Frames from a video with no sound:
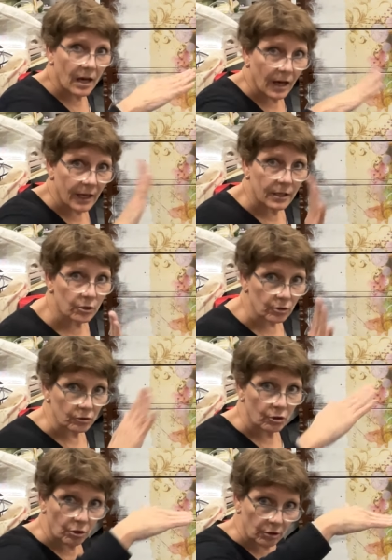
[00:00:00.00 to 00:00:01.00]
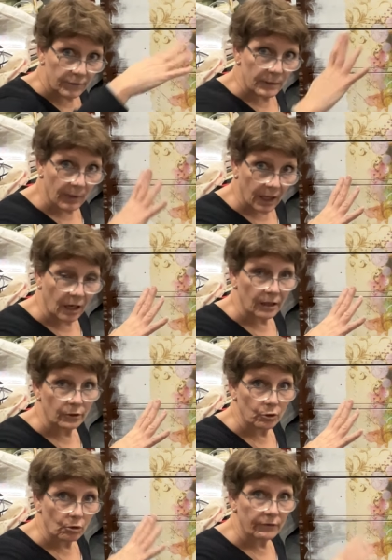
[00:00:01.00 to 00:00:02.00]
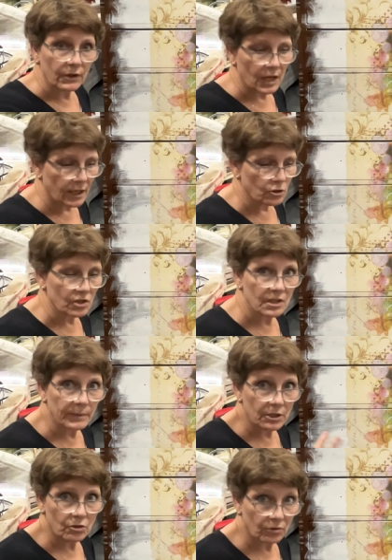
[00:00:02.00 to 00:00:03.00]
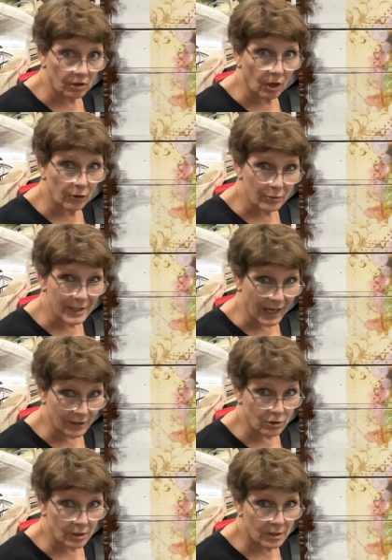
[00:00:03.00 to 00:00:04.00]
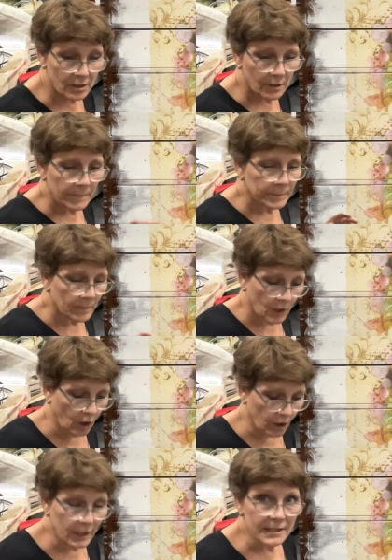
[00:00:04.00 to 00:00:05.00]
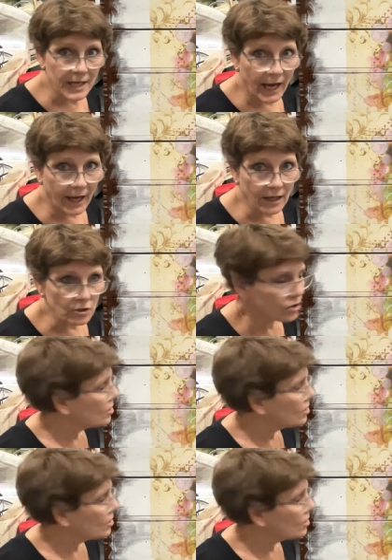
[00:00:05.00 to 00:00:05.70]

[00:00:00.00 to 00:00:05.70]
iron, curving my iron over the edges to make sure that all those edges are attached